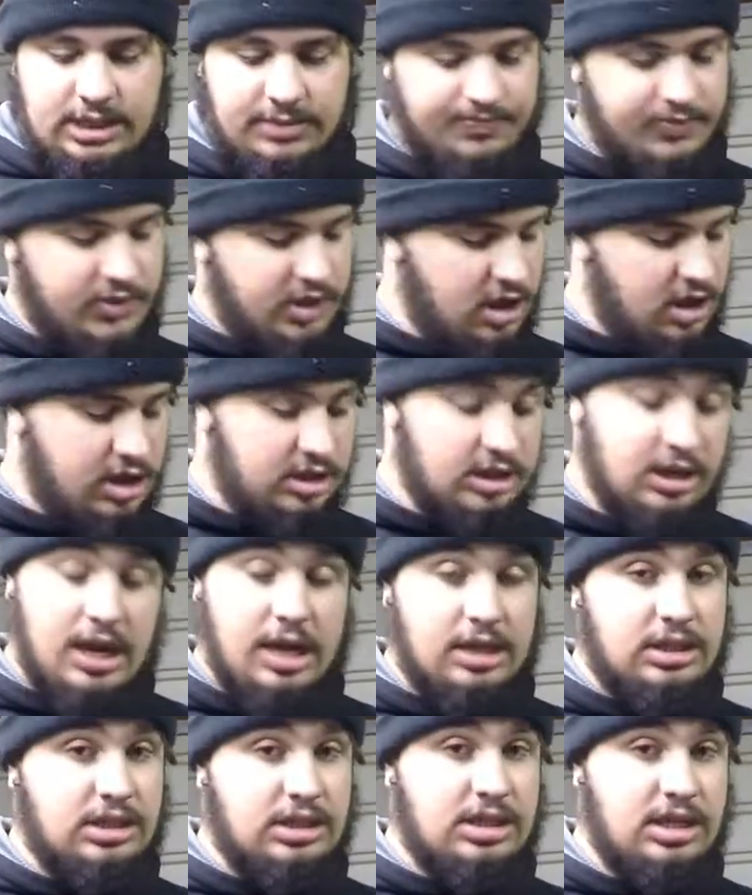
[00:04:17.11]
You also got
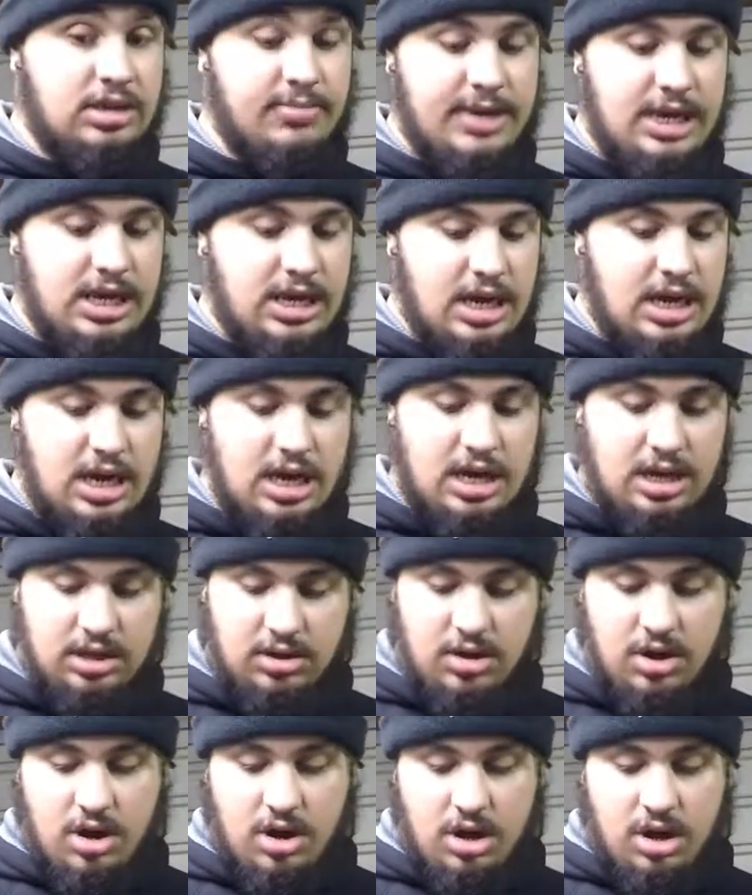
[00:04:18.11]
to see me
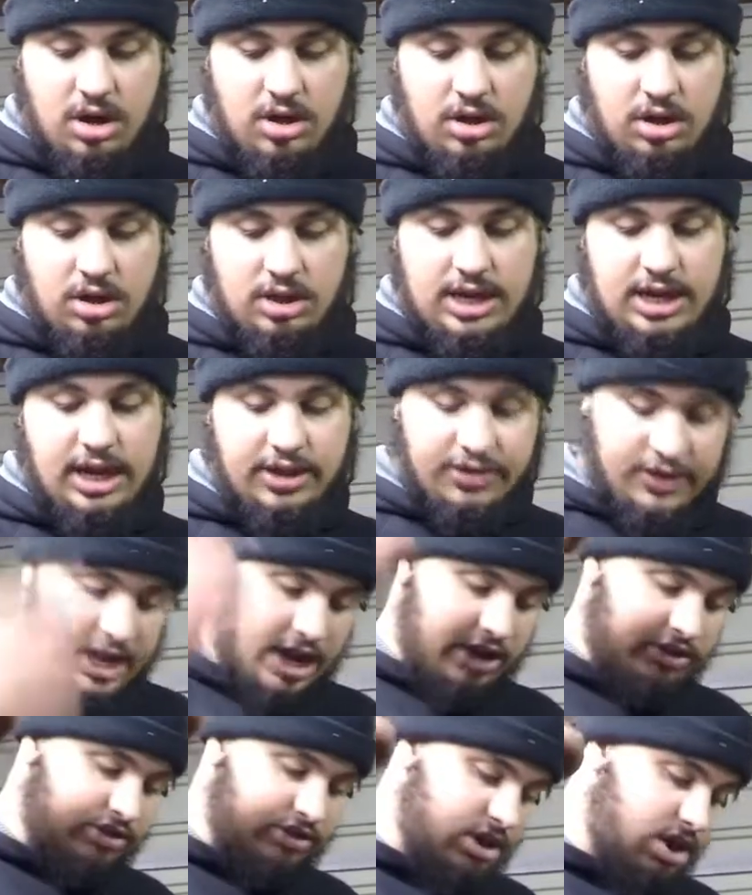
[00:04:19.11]
take the
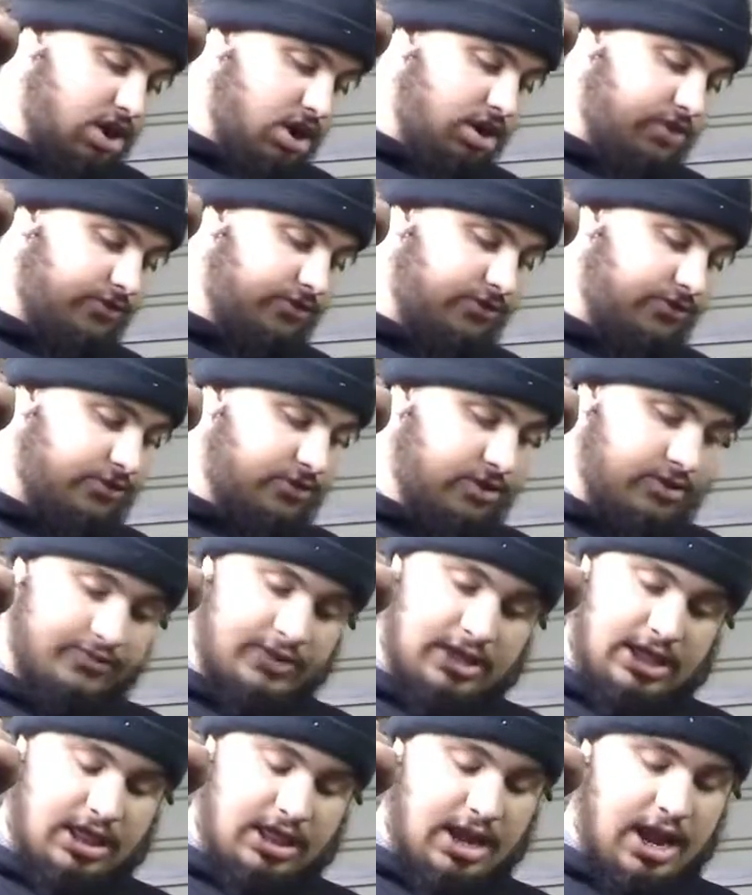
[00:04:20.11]
engine off of the
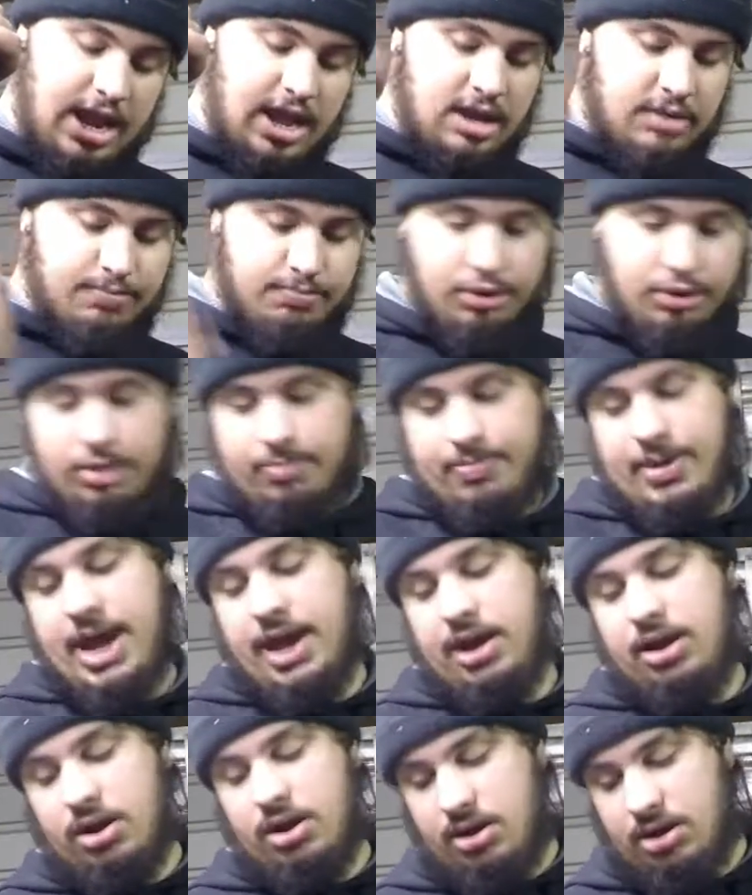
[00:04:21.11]
stand, put it
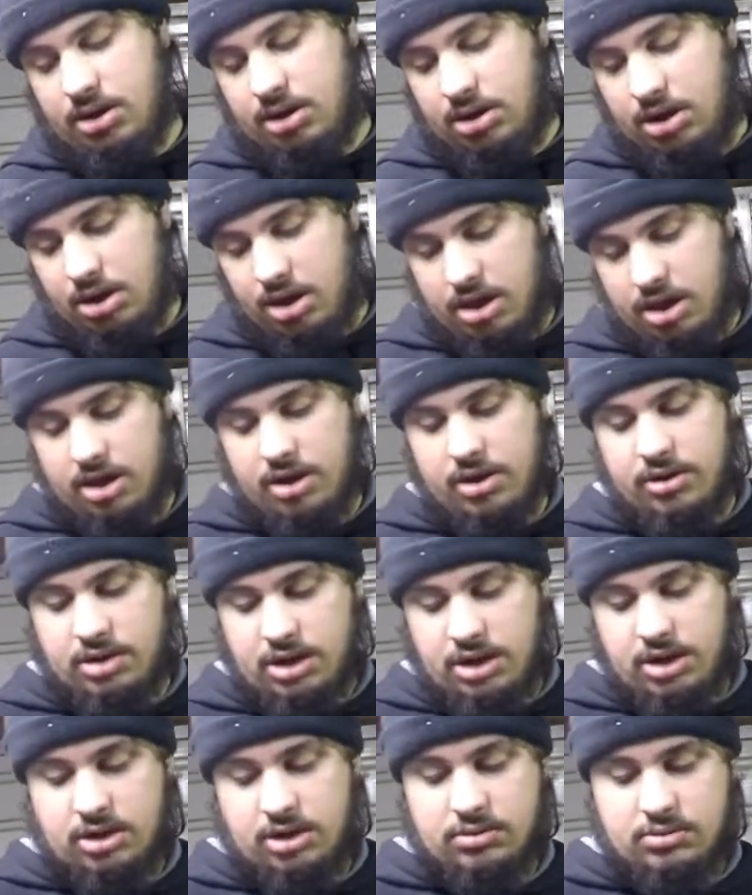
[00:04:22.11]
back on, so, you
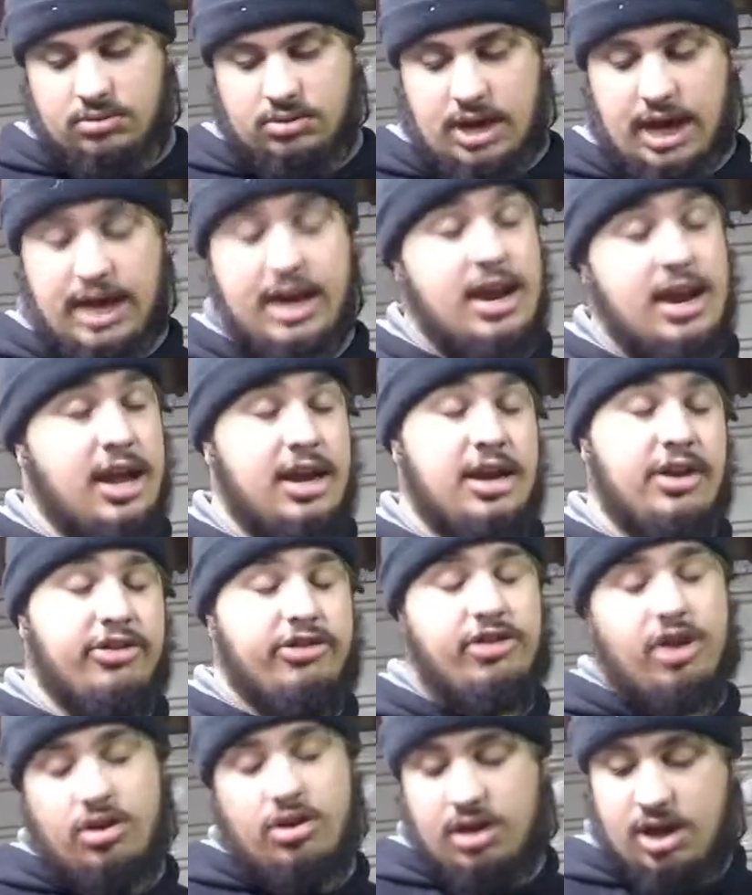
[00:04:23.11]
know, I didn't show
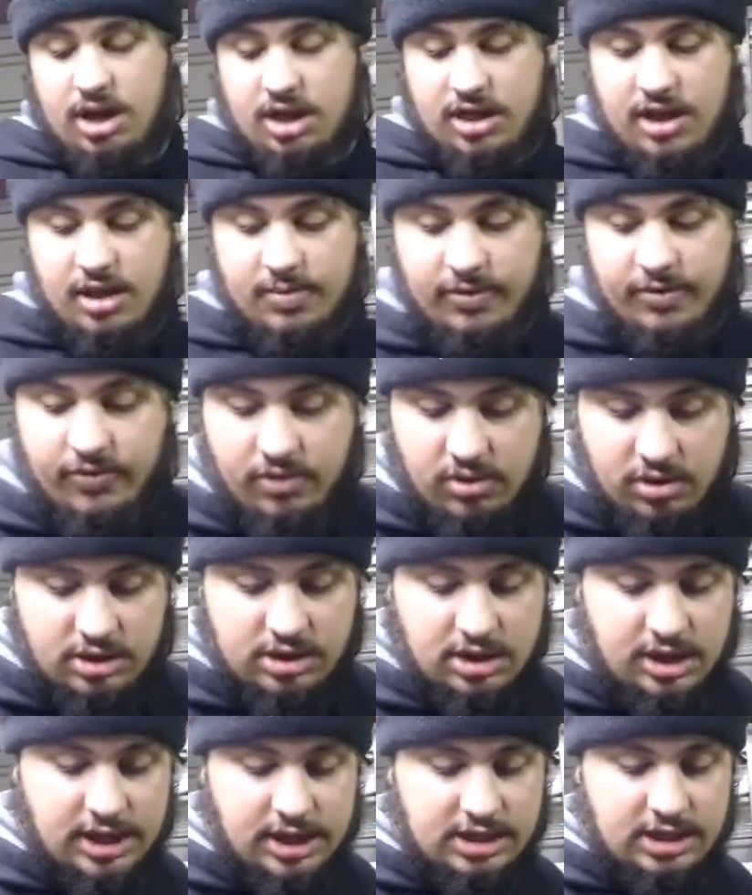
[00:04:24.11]
you guys that before, so
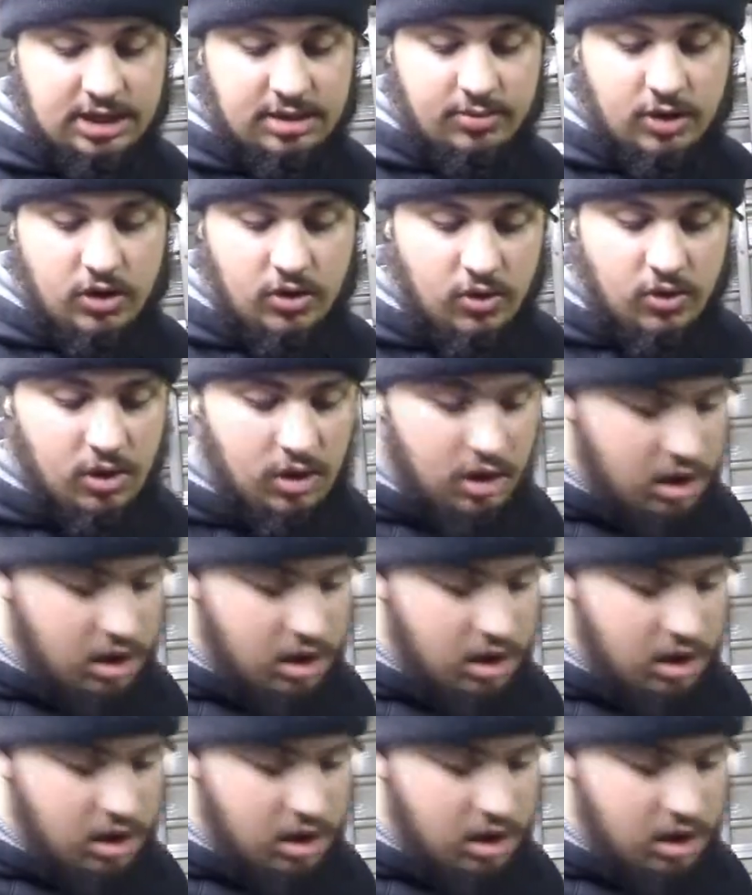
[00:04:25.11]
that's something cool.